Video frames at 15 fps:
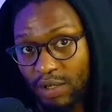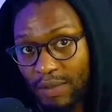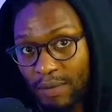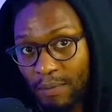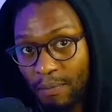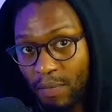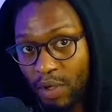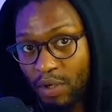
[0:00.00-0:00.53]

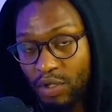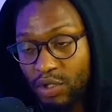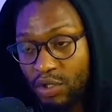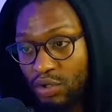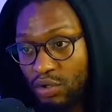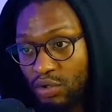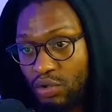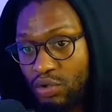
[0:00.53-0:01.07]
Because
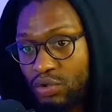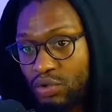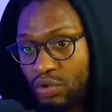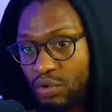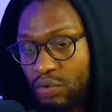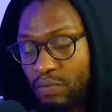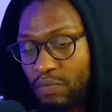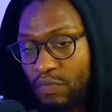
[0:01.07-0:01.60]

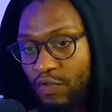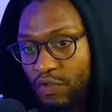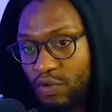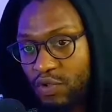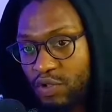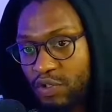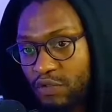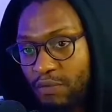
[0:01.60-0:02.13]
YouTube
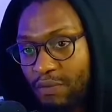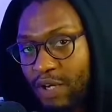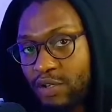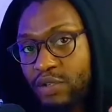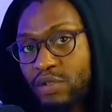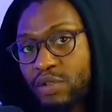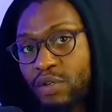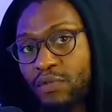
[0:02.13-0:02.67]
views, if
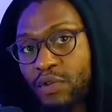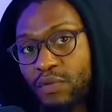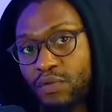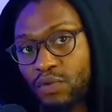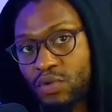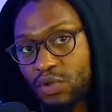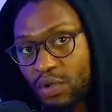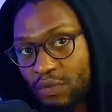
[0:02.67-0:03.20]
majority of your
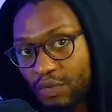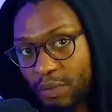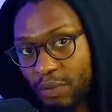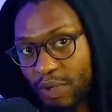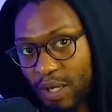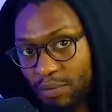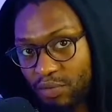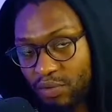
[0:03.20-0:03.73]
views come from
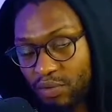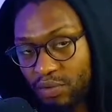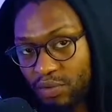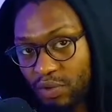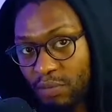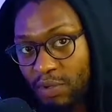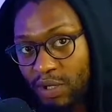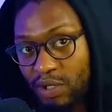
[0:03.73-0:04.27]
Cameroon,
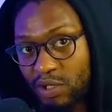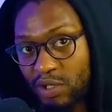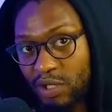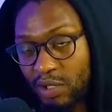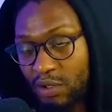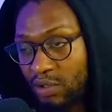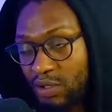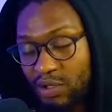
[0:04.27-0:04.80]
you're making
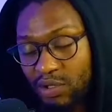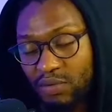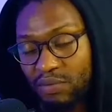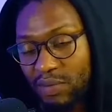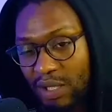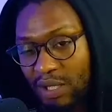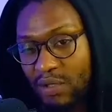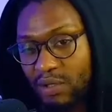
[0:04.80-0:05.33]
shit. You're just
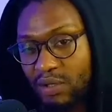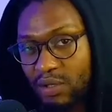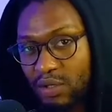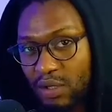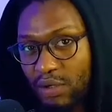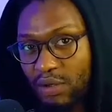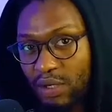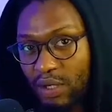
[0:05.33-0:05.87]
making little or
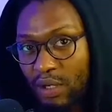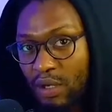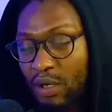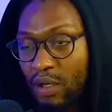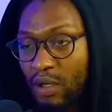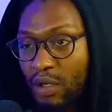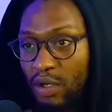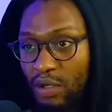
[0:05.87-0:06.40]
nothing.
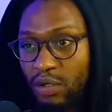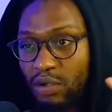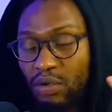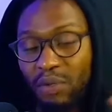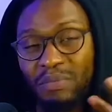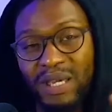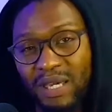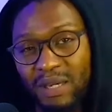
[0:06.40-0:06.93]
You're
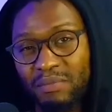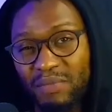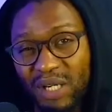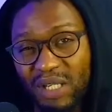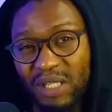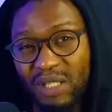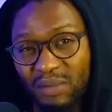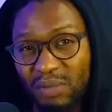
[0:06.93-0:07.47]
making
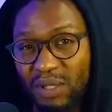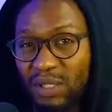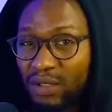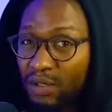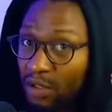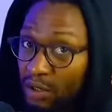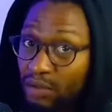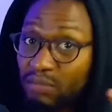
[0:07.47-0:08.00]
money, but
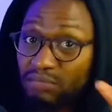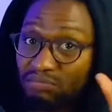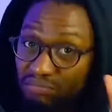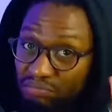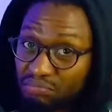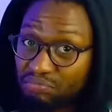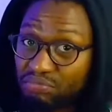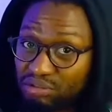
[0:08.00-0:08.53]
not
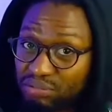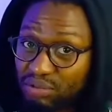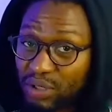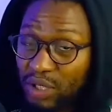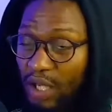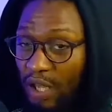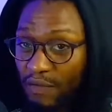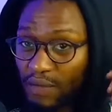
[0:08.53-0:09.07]

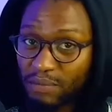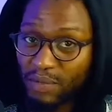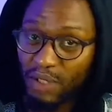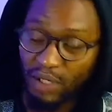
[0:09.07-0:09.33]
heavy money.